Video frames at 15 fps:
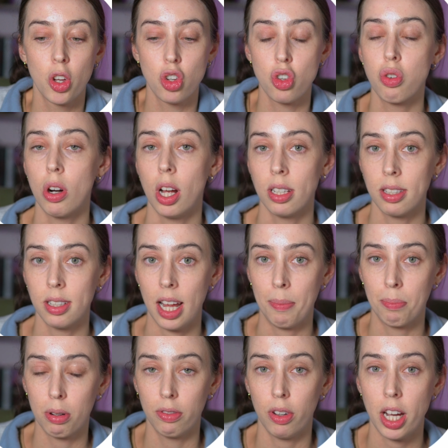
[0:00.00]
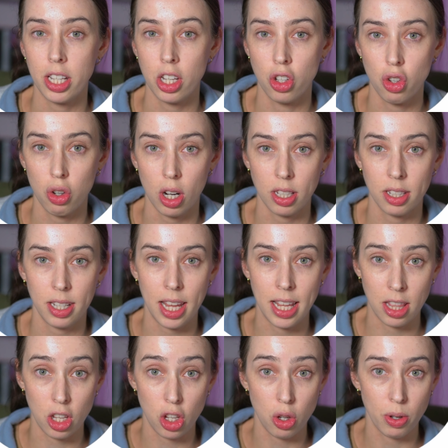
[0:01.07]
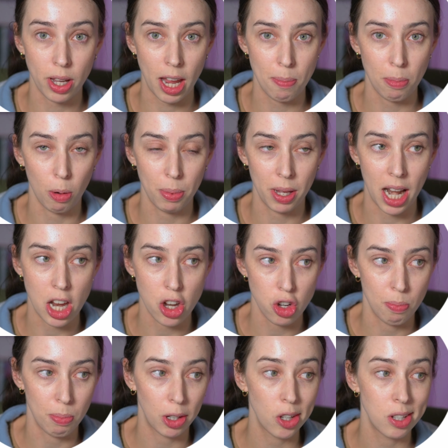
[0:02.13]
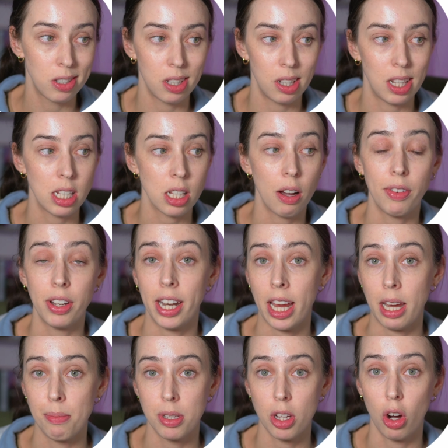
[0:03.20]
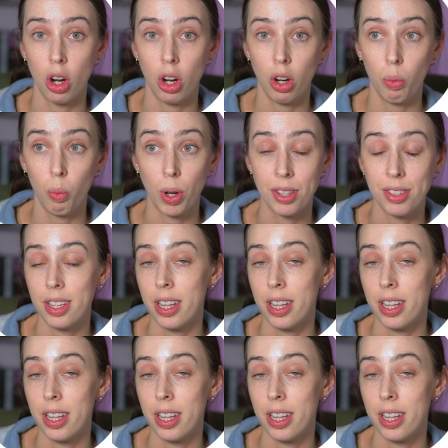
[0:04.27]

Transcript: trust and providing trust in the UK population because these other names are ones